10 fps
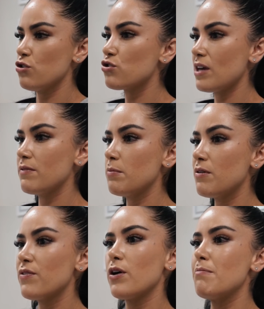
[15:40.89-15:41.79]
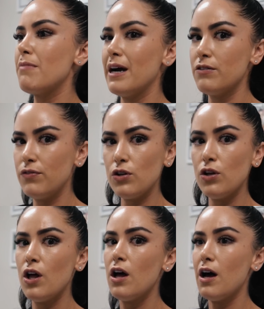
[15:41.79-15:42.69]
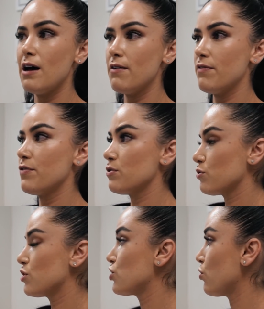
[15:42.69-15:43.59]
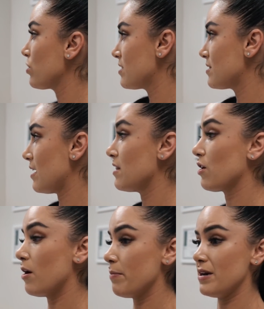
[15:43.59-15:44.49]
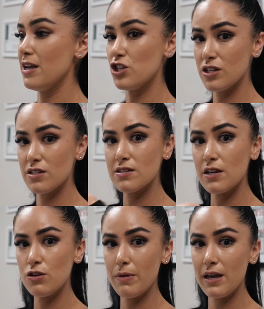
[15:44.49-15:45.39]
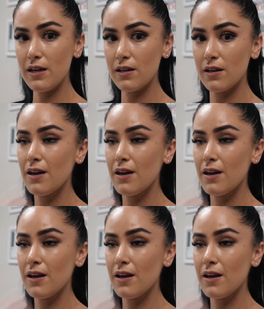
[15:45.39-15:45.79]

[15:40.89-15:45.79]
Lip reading: You just have to be very mindful of the choices that and the combinations that you make,